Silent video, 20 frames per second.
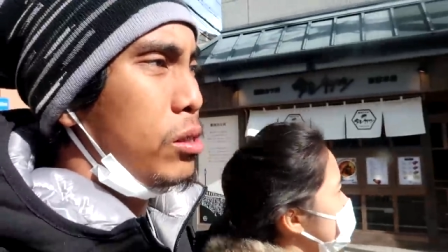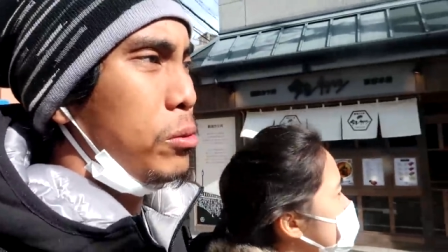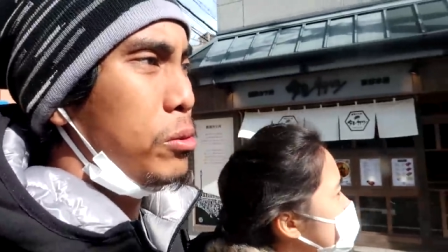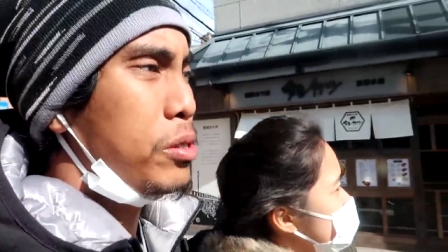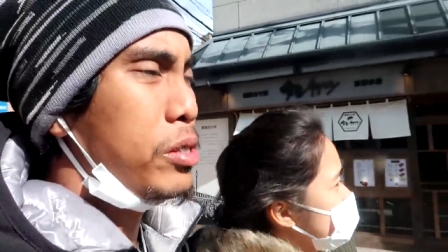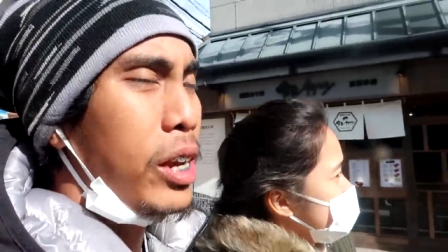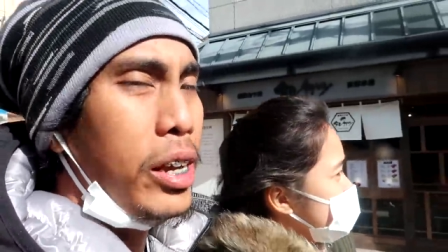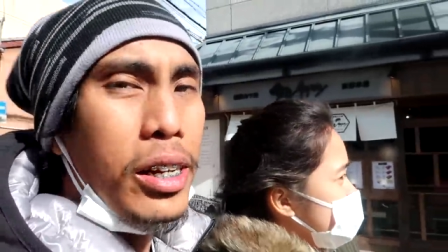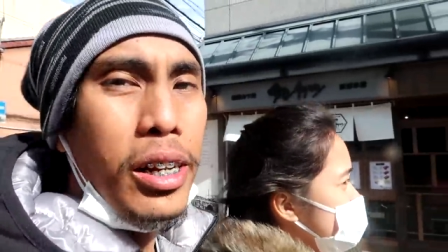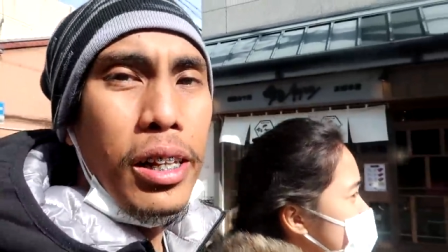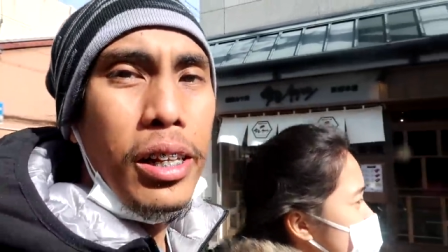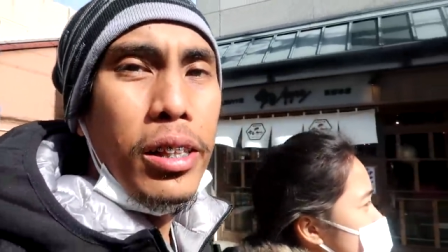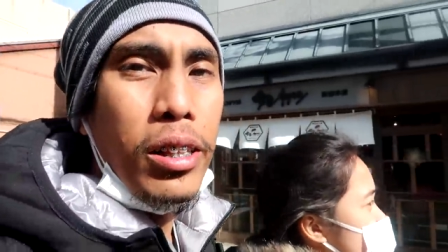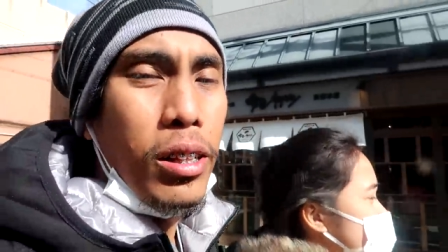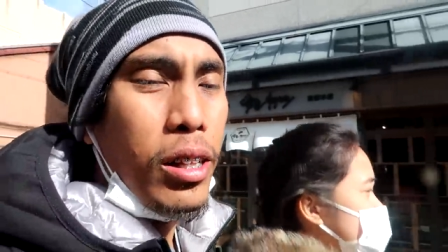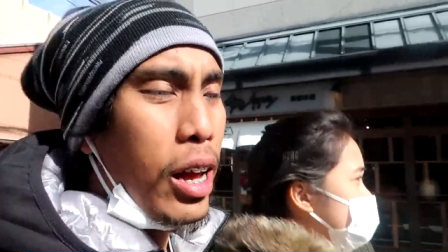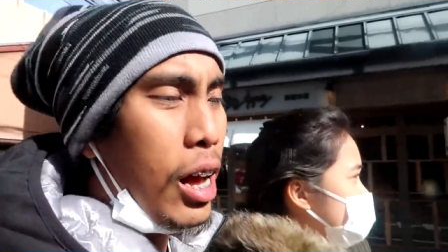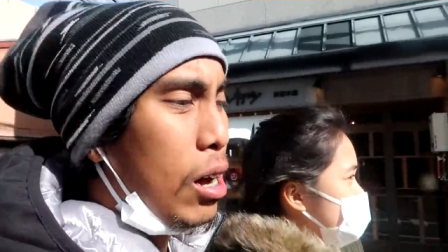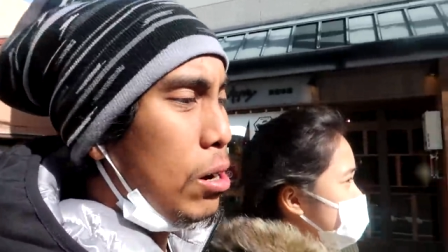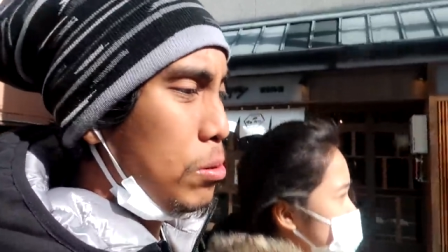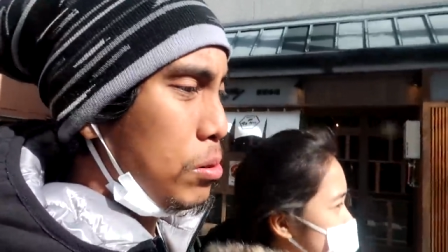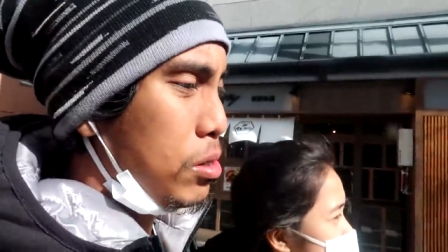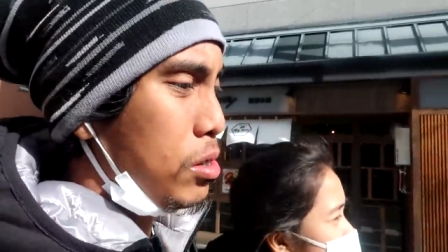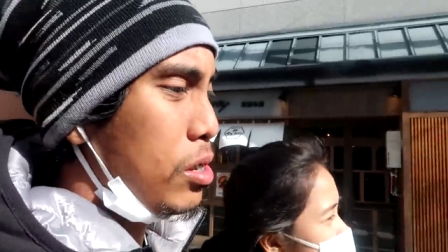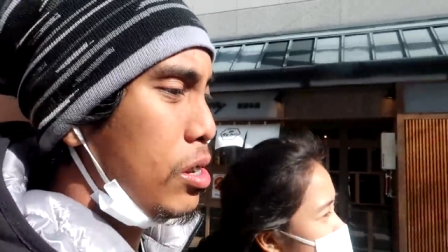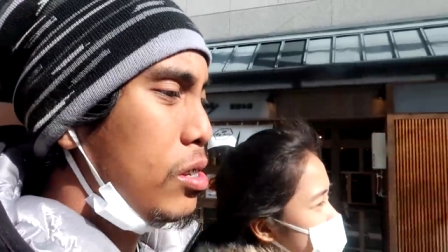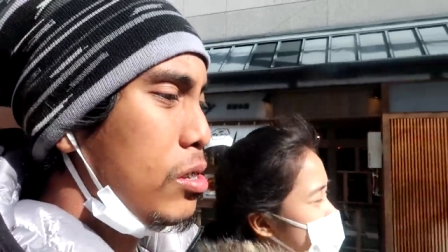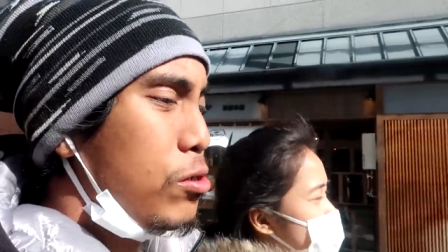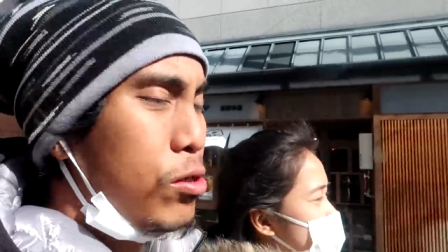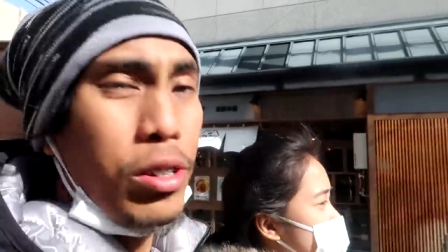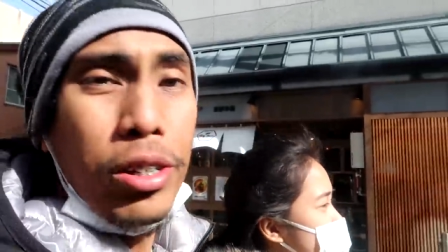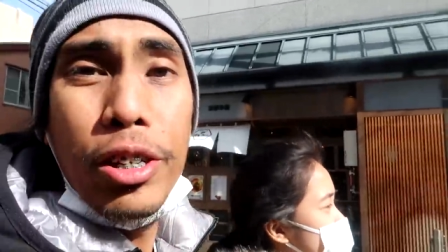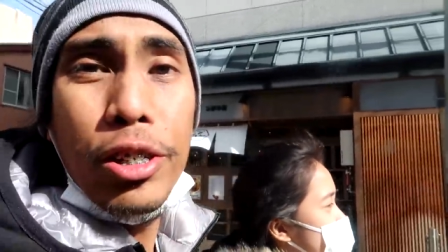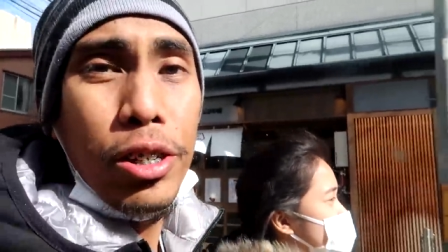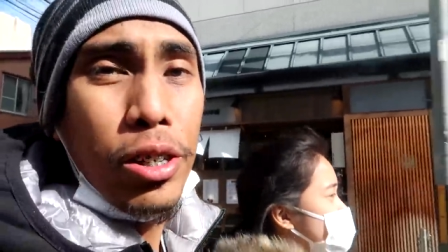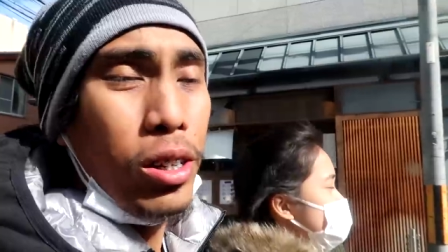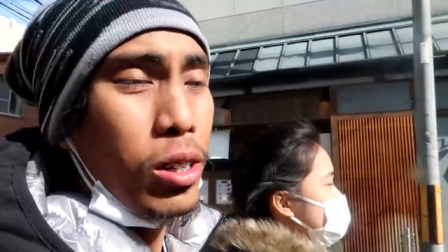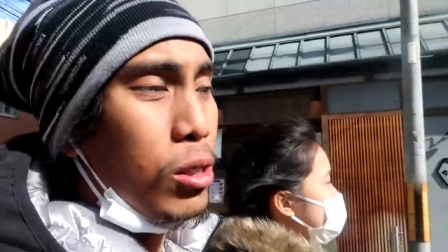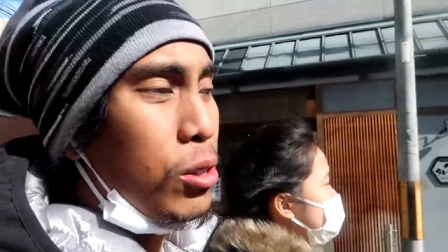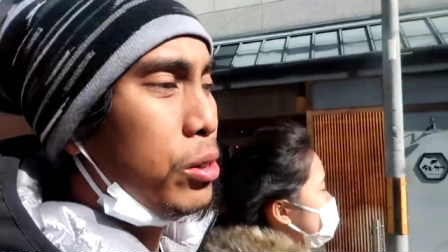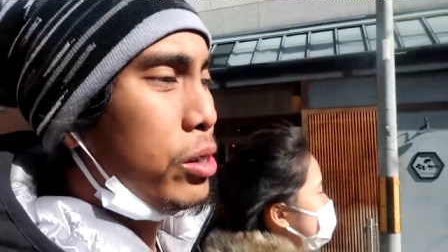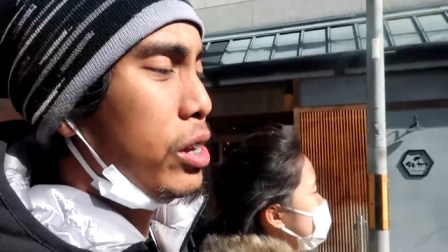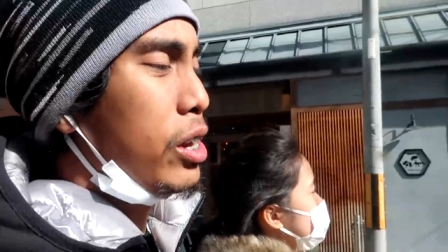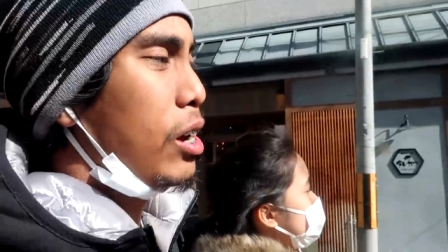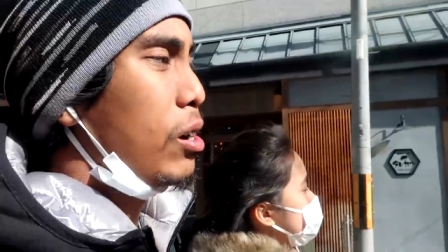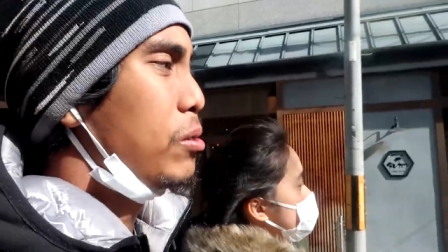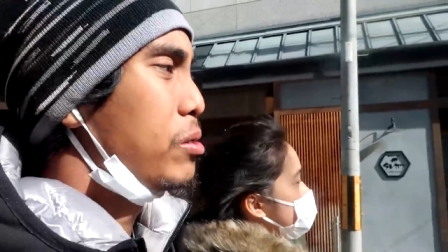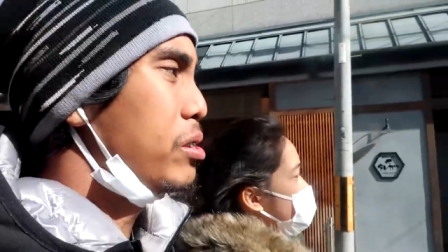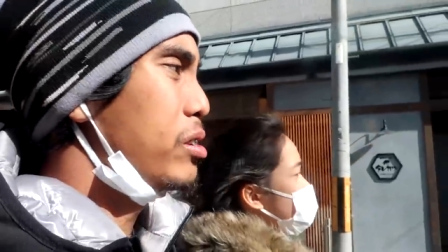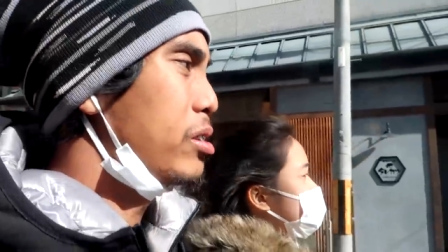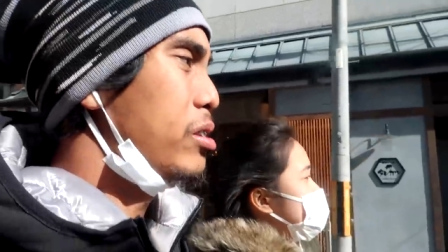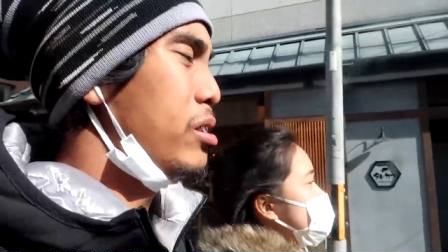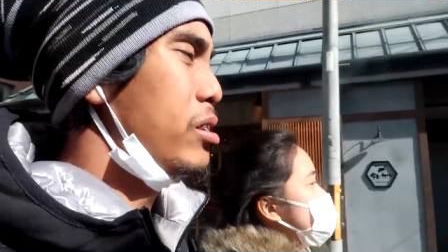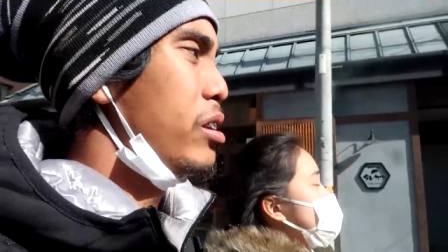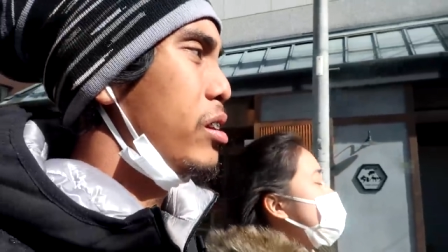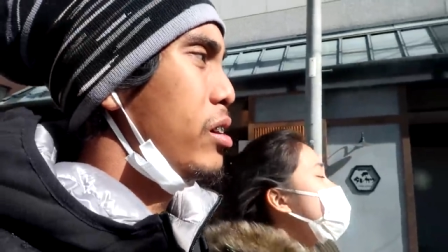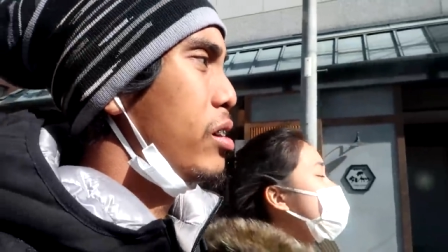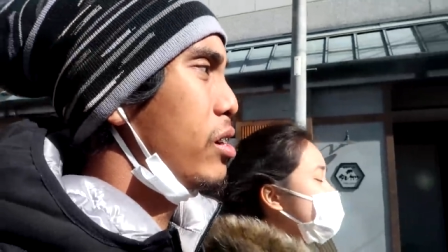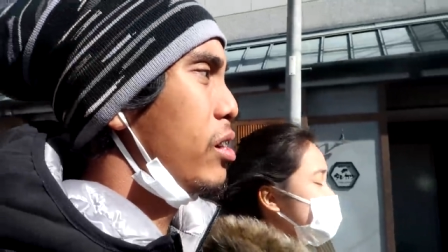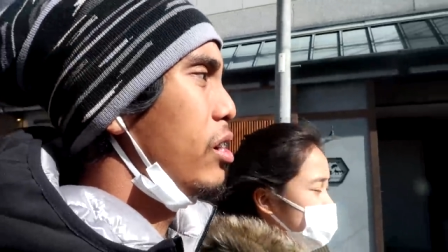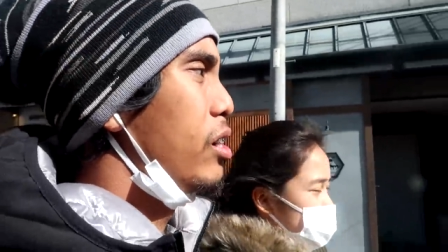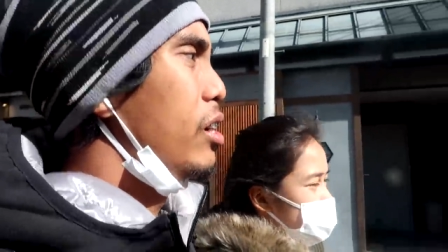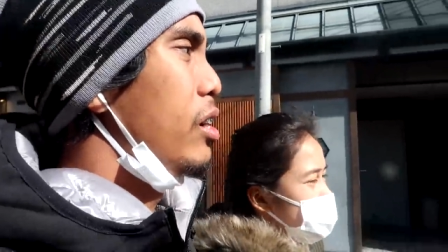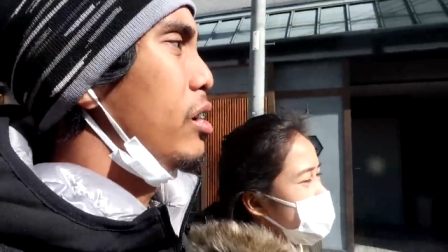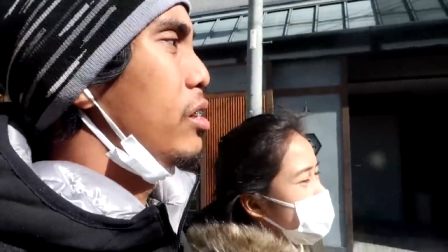those tiny little houses, traditional looking houses there.